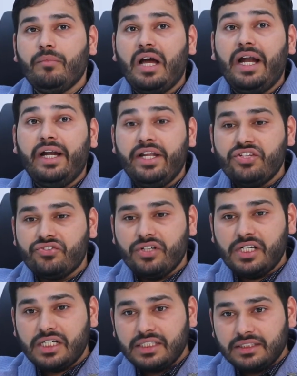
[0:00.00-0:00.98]
I
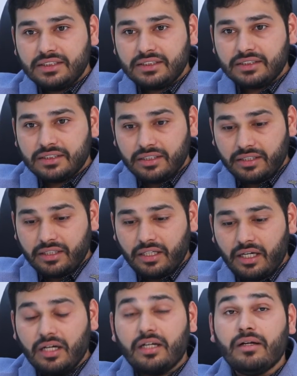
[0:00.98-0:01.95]
discuss
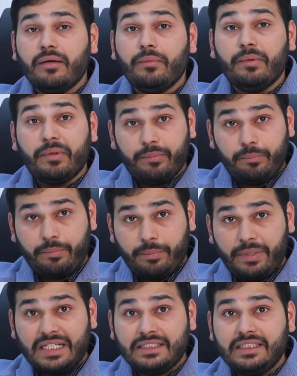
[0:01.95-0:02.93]
her
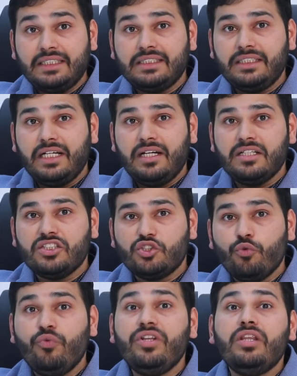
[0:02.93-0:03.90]
present status
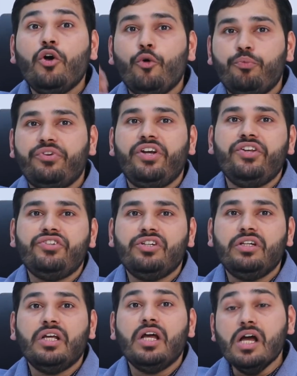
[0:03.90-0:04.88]
with the obstetrician,